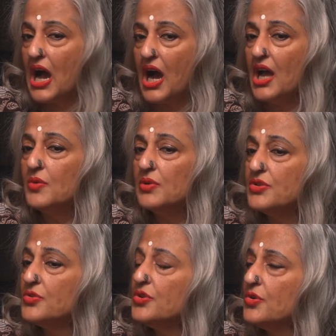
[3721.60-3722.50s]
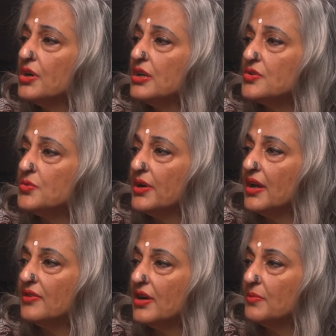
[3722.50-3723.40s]
I will do yoga to
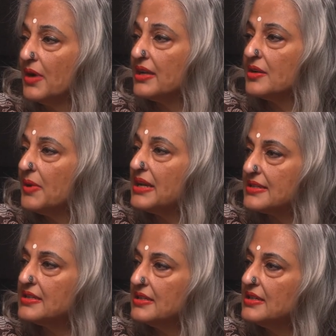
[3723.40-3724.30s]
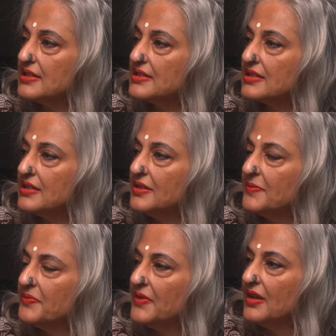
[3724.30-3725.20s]
whatever my capacity is.
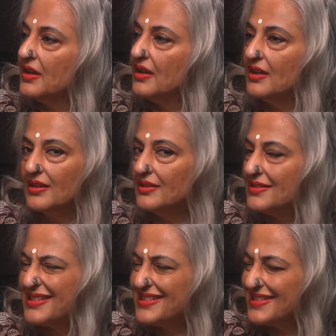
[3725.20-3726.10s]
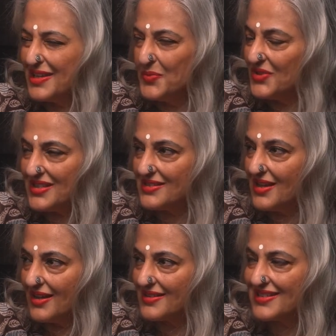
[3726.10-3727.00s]
It's the same with
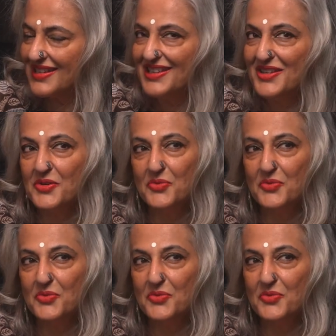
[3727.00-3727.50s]
sex. We